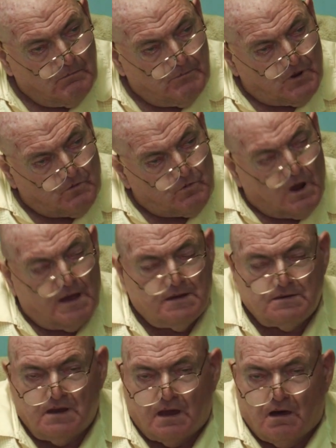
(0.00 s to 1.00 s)
But
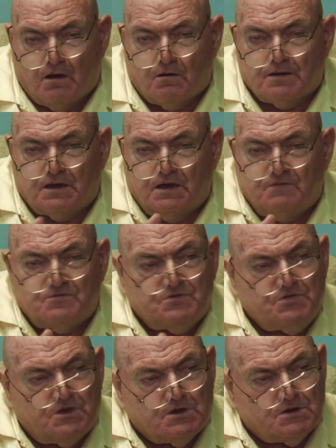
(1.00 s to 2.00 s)
right now,
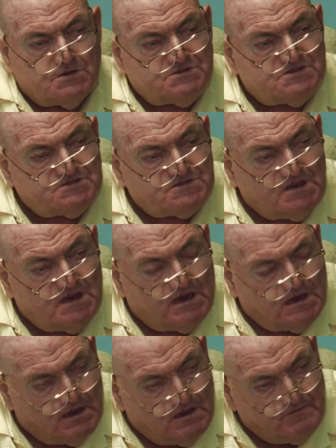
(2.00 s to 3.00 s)
even the
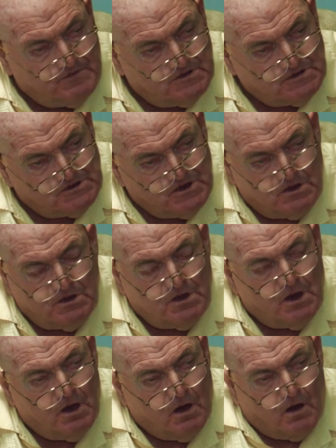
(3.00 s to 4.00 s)
unsaved
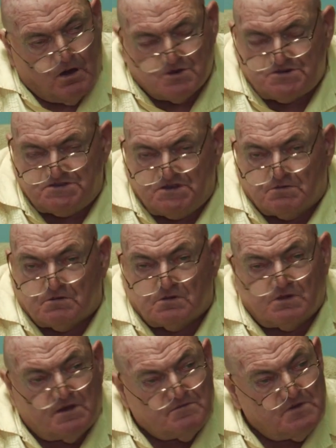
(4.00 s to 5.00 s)
are
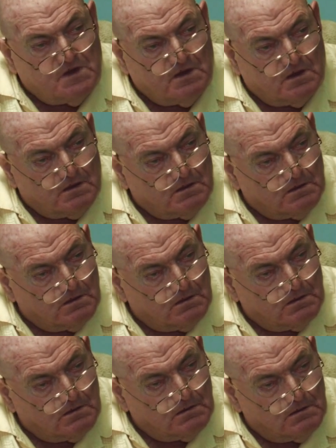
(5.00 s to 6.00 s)
still living
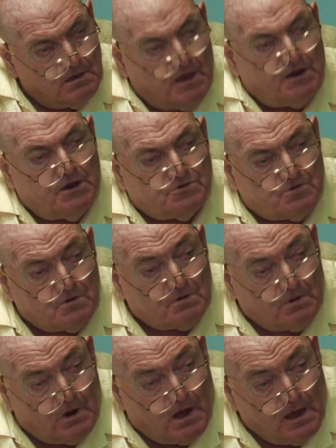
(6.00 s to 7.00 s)
in
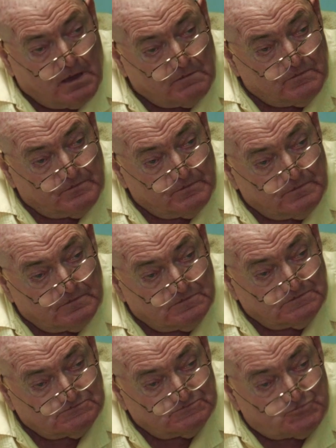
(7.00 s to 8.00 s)
eternal life
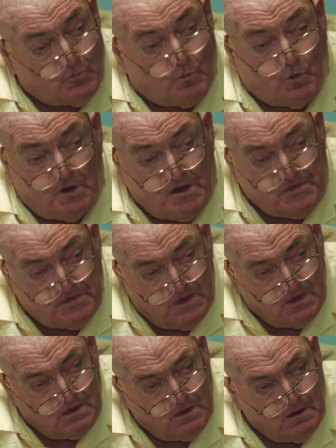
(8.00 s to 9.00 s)
with
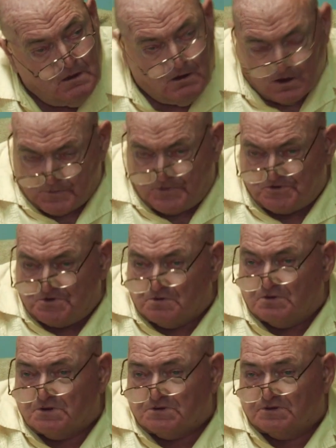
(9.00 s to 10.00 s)

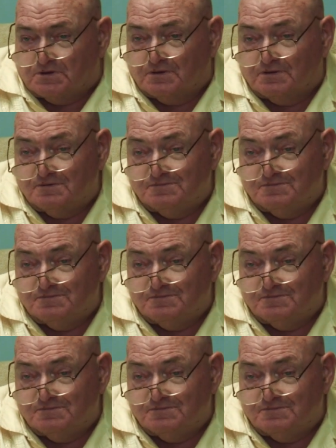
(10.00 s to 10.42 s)
opportunity.